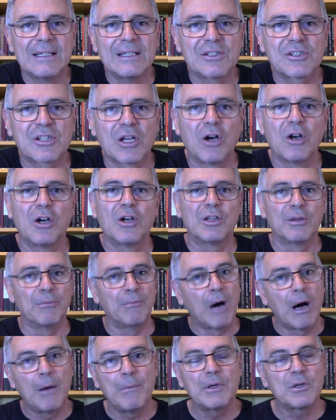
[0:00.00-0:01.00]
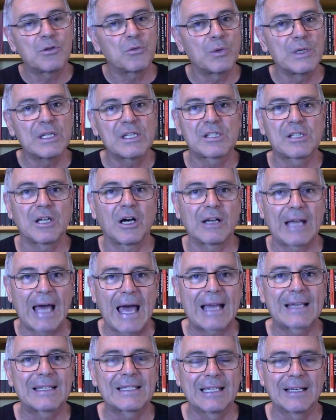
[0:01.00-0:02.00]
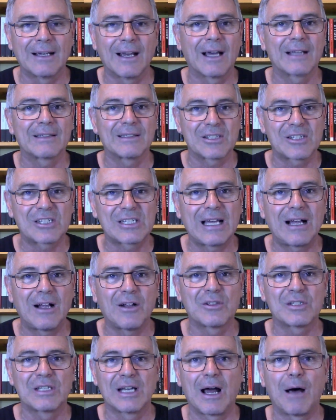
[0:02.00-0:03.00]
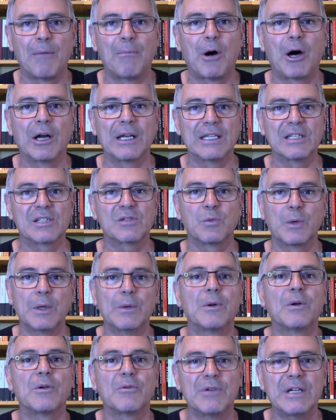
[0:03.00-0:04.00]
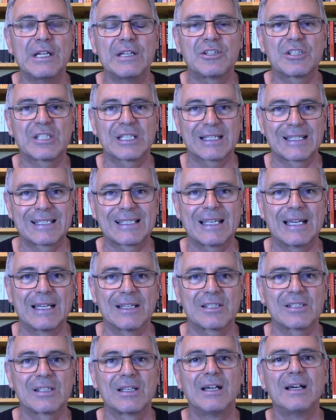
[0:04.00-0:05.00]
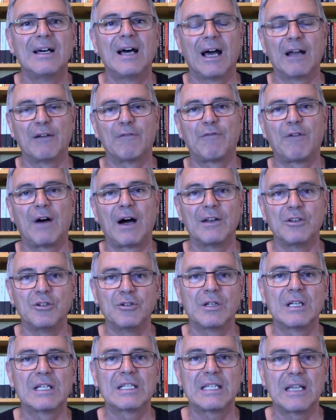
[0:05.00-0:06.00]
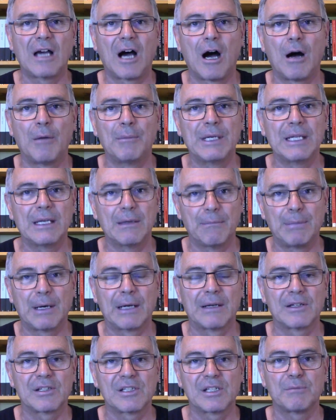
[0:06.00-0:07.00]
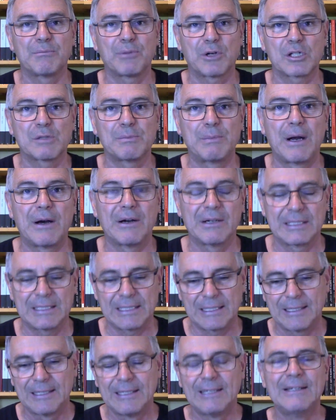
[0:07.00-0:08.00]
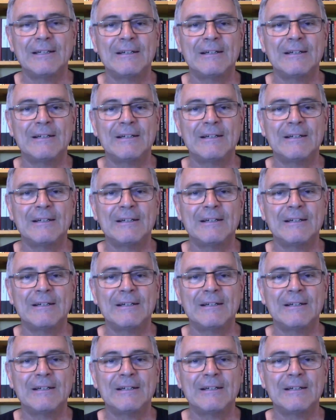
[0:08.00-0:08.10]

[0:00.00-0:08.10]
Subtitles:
So the moment we start acting like the cells in our bodies, we will reach success and find unity, harmony, abundance, and prosperity.